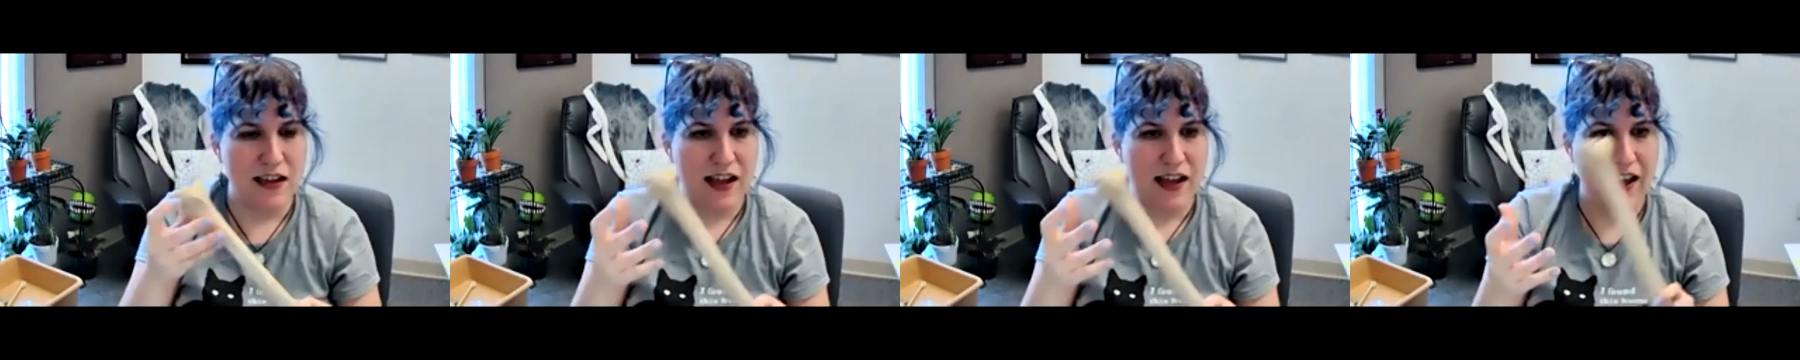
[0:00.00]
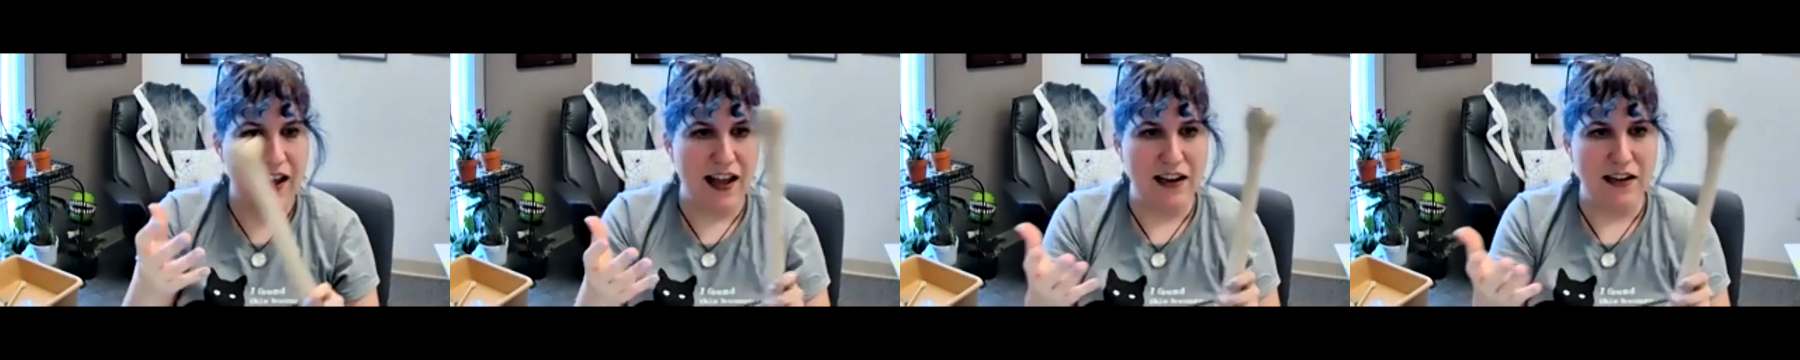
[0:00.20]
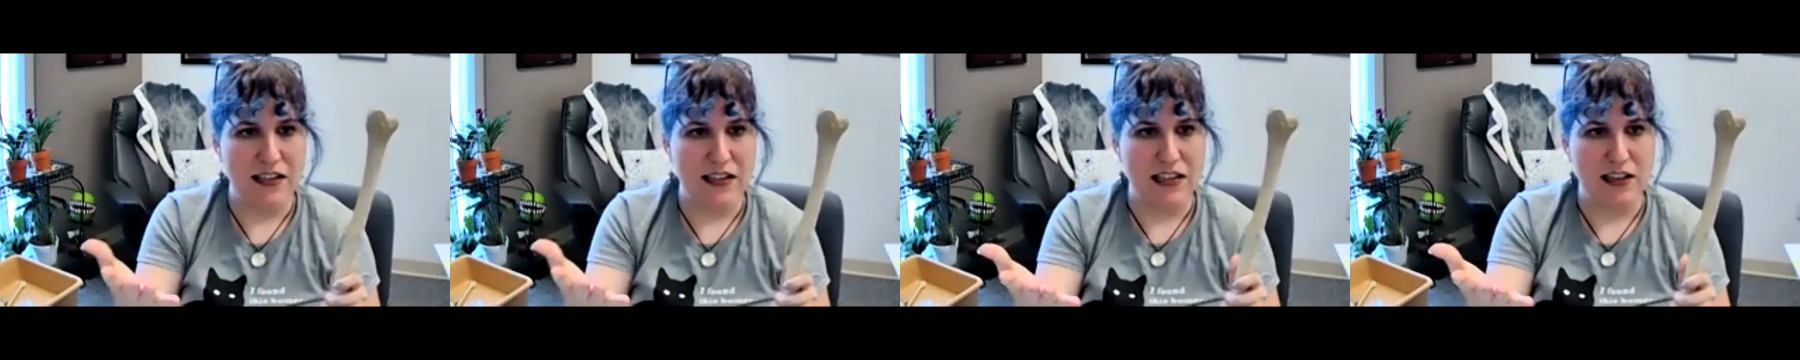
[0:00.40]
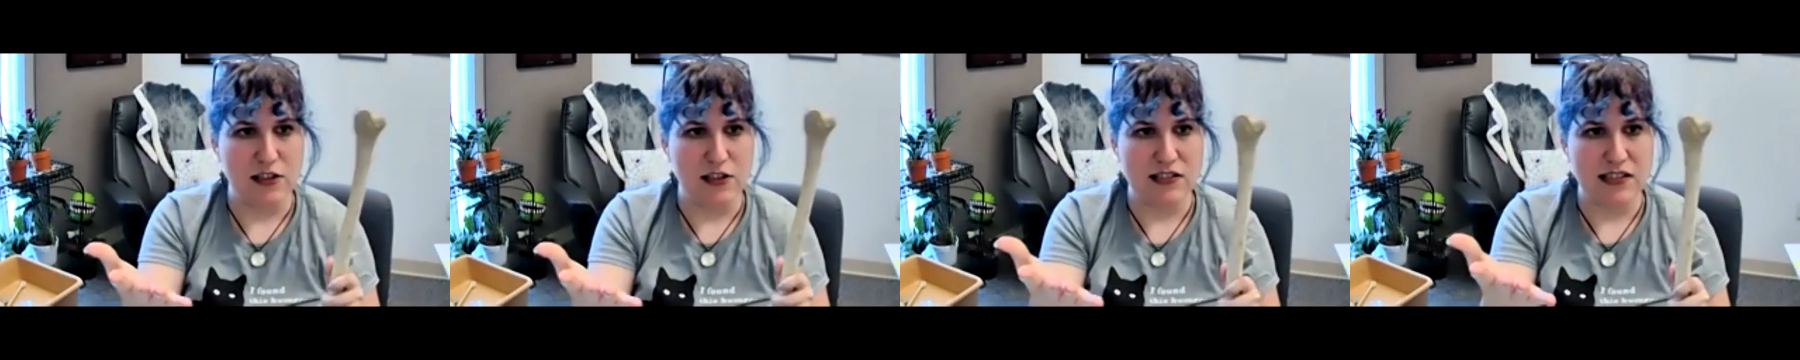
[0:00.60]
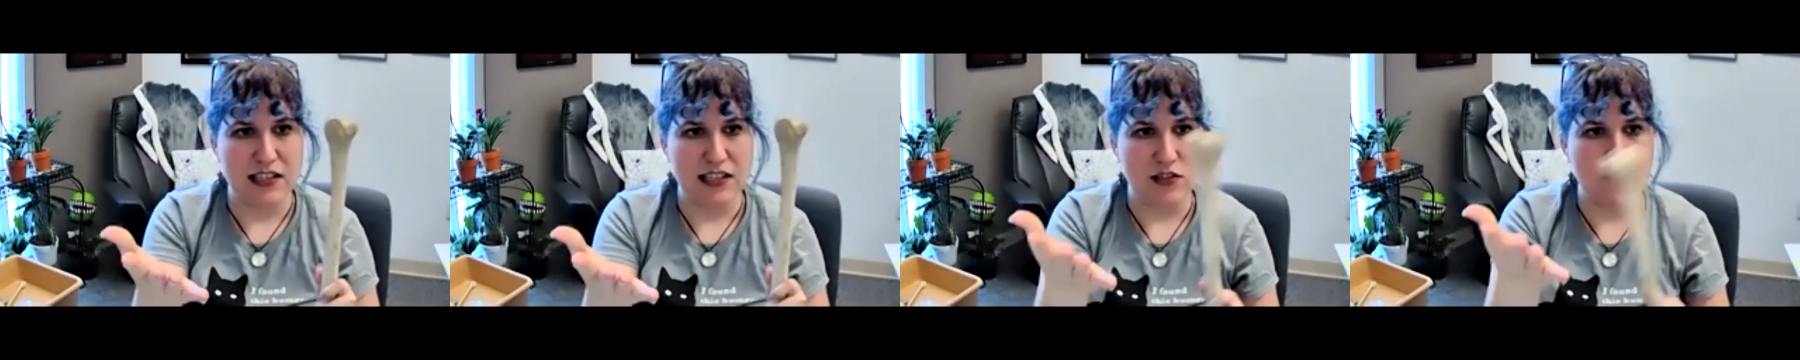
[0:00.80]
And it looks
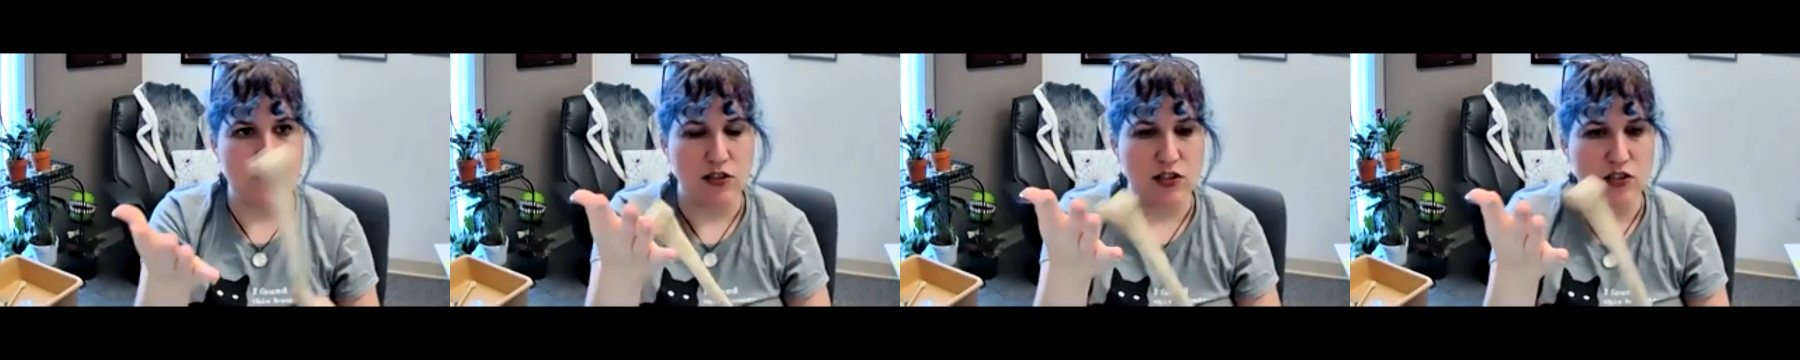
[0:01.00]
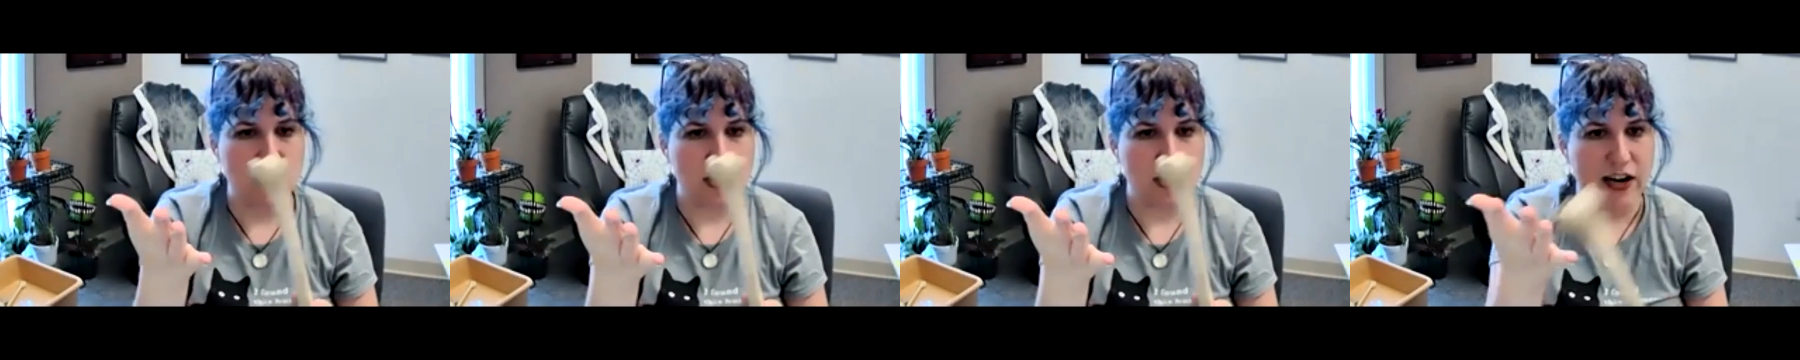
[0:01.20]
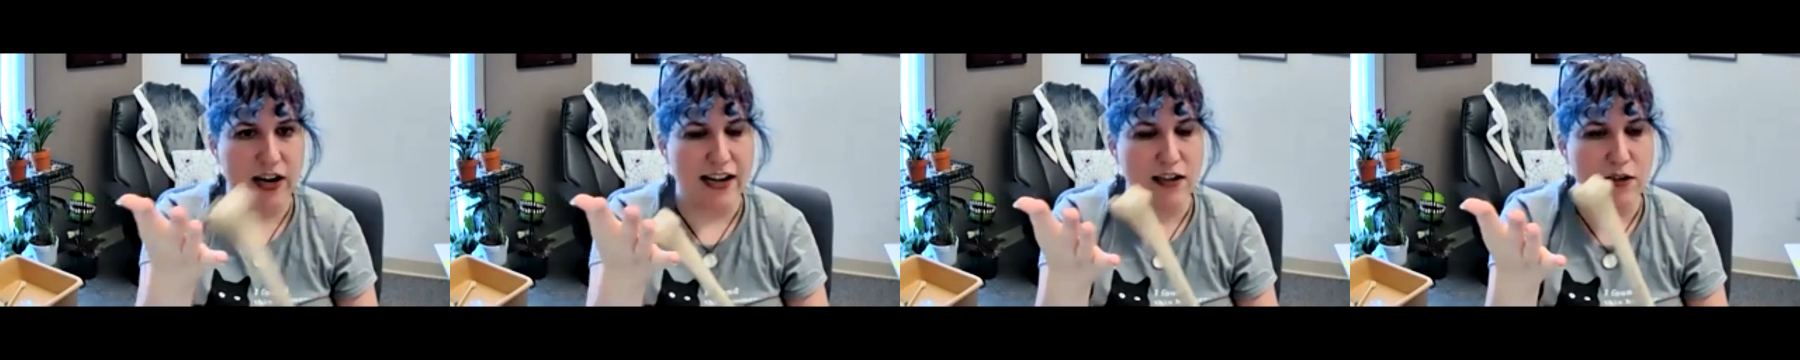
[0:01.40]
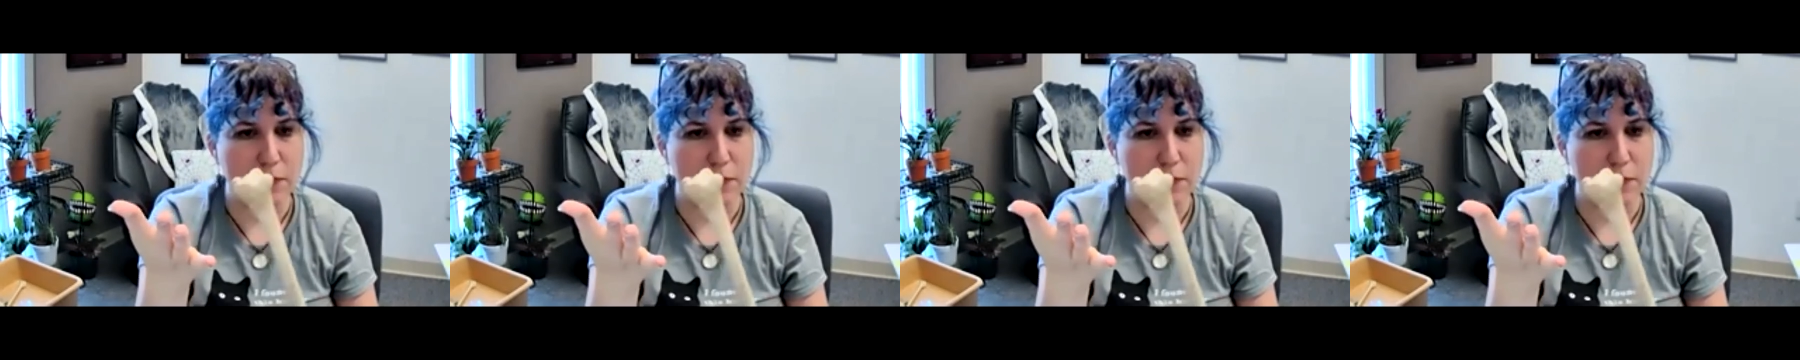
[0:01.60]
like you could use your ankle